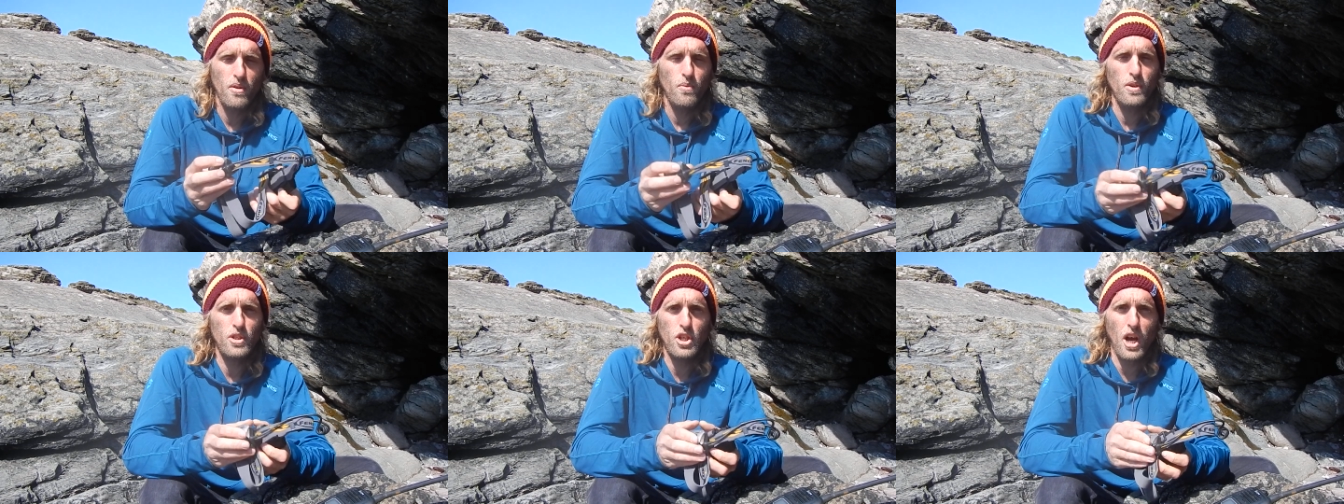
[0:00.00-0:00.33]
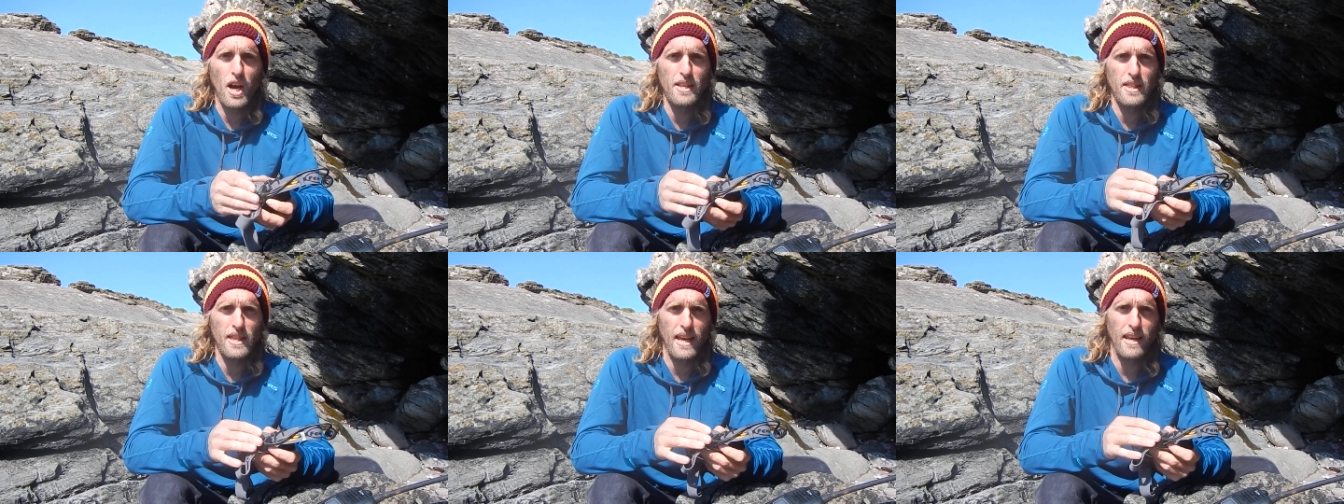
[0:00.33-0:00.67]
which
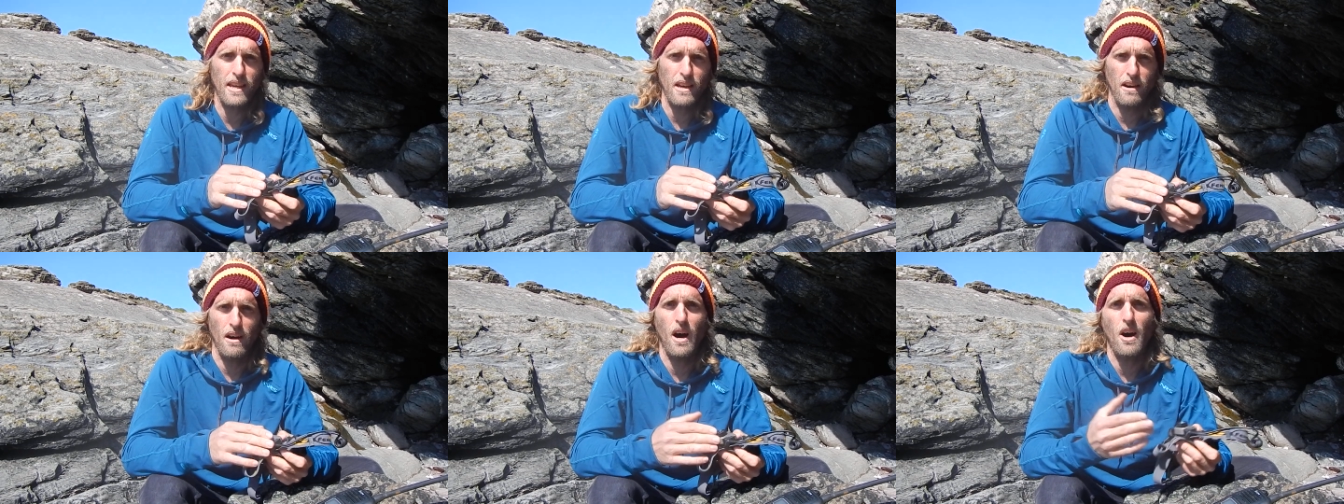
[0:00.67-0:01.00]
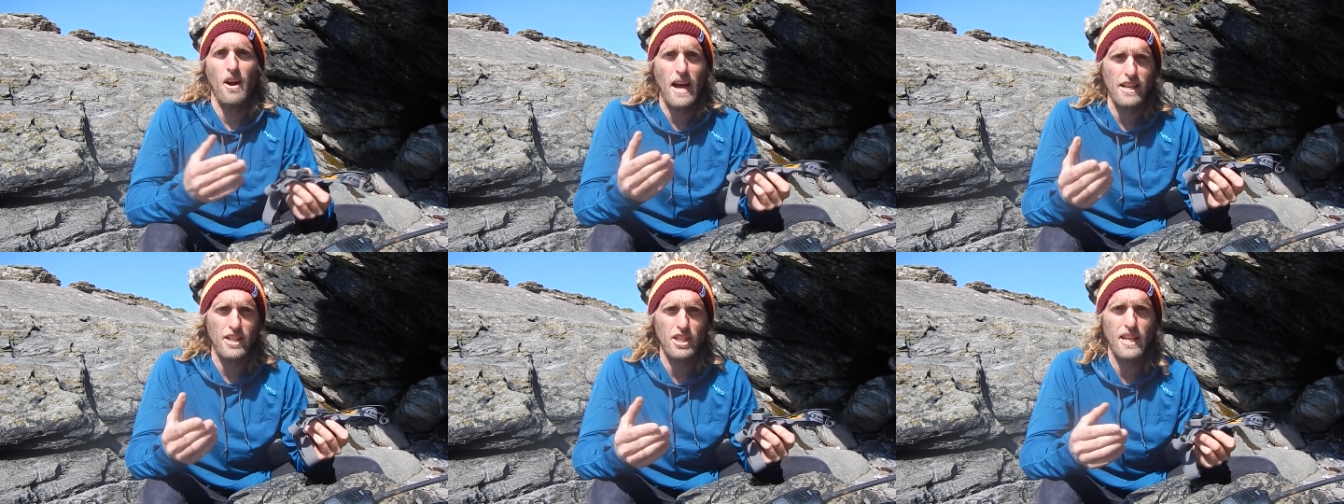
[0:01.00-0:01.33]
I think
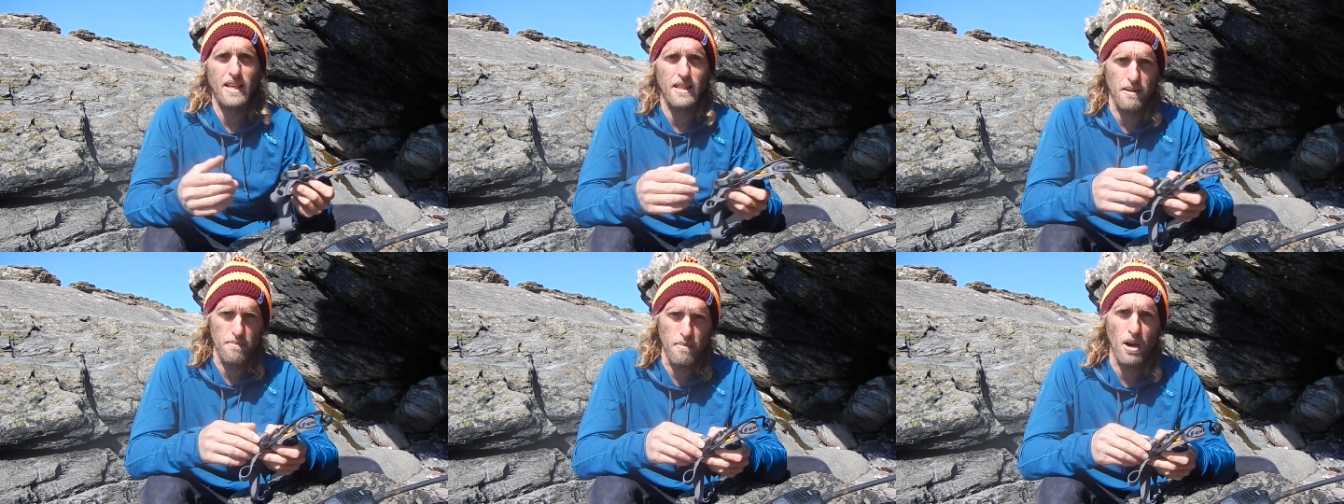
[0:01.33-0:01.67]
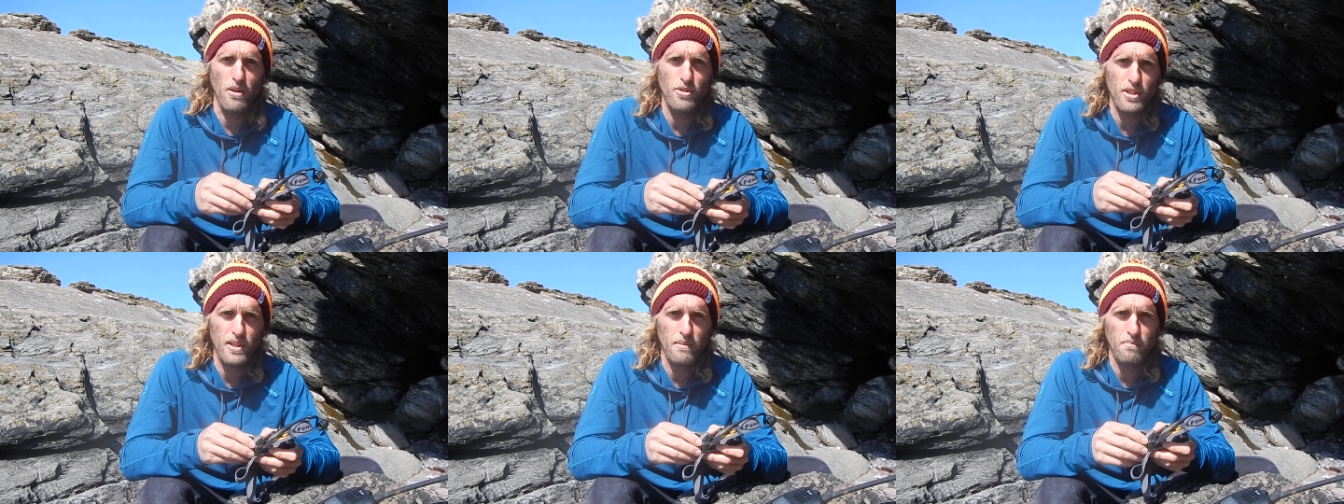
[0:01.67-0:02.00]
are actually the
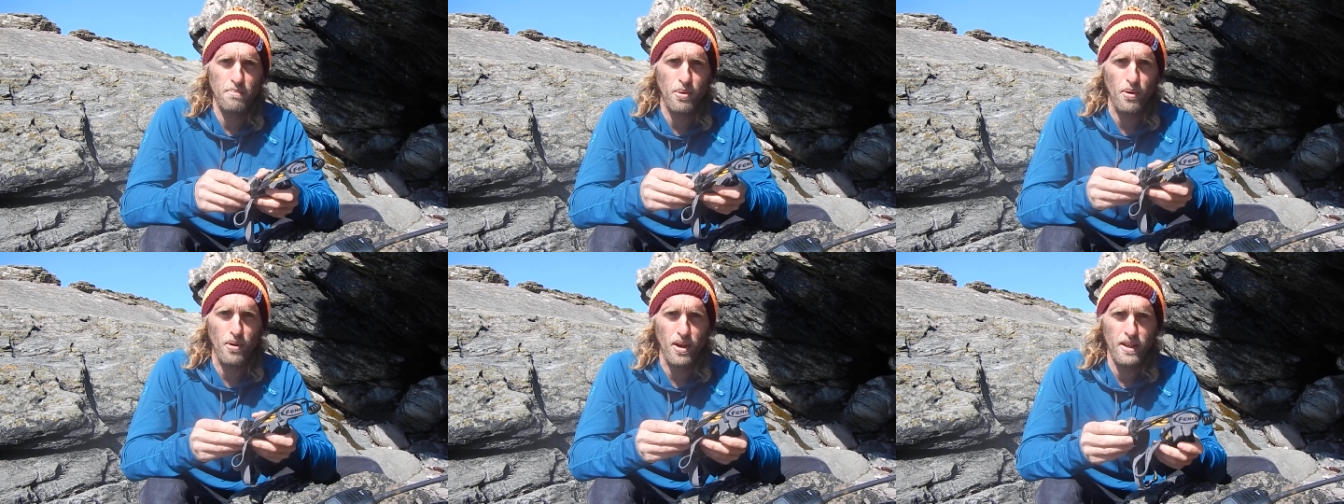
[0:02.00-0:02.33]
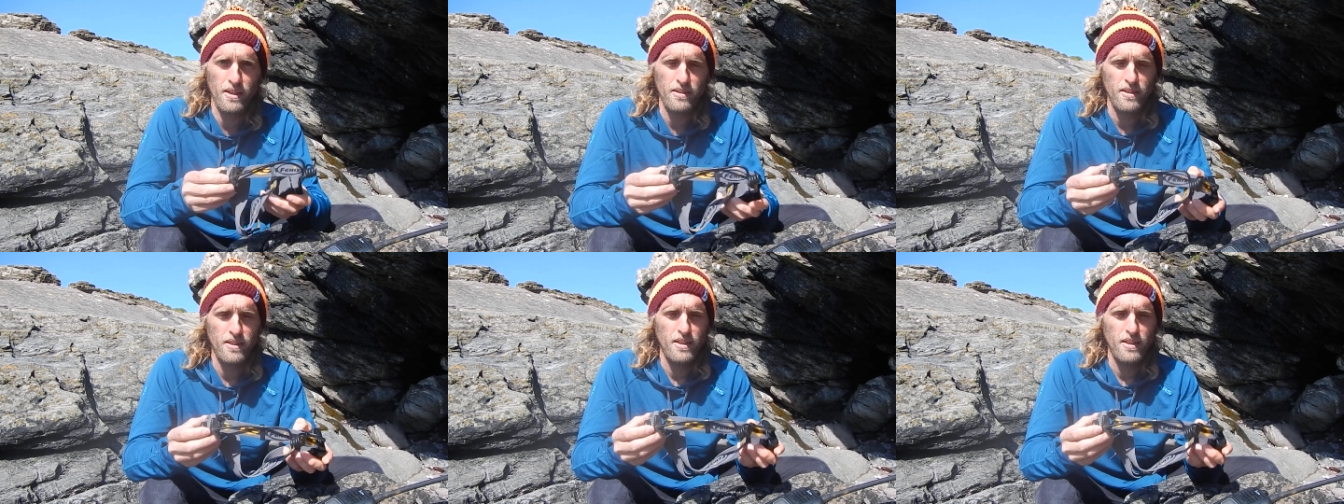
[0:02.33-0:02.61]
most important,